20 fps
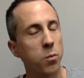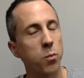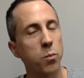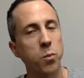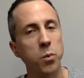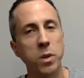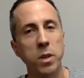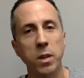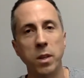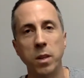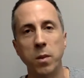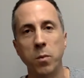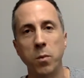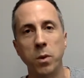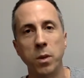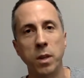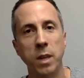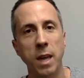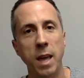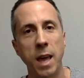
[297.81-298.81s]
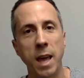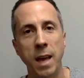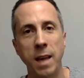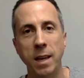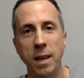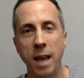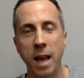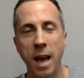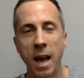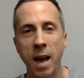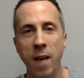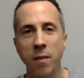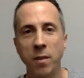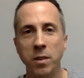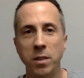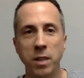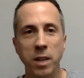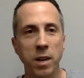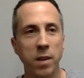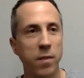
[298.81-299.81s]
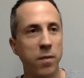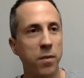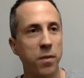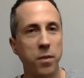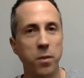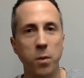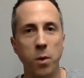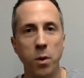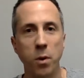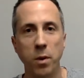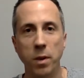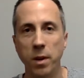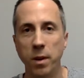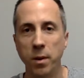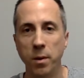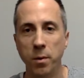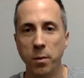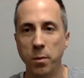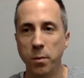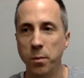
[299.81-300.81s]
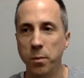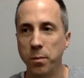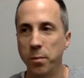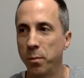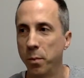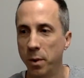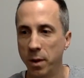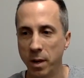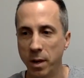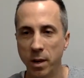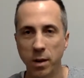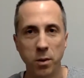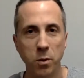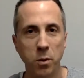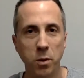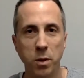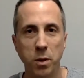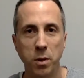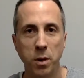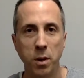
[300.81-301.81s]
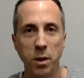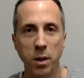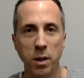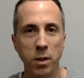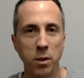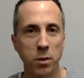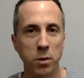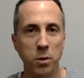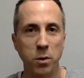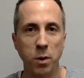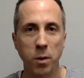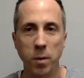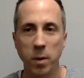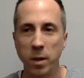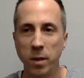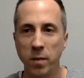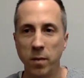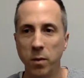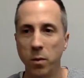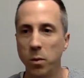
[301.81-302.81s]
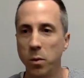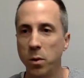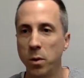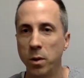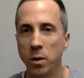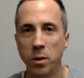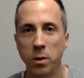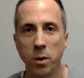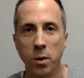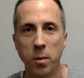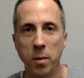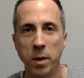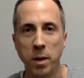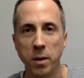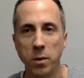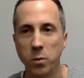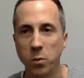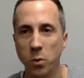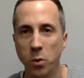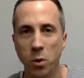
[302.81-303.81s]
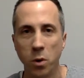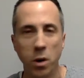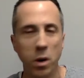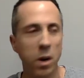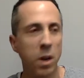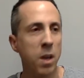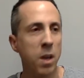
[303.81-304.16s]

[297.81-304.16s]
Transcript: Really, really handy to have instead of what are you going to do with your dirty clothes? Throw them on the floor, throw them in a drawer.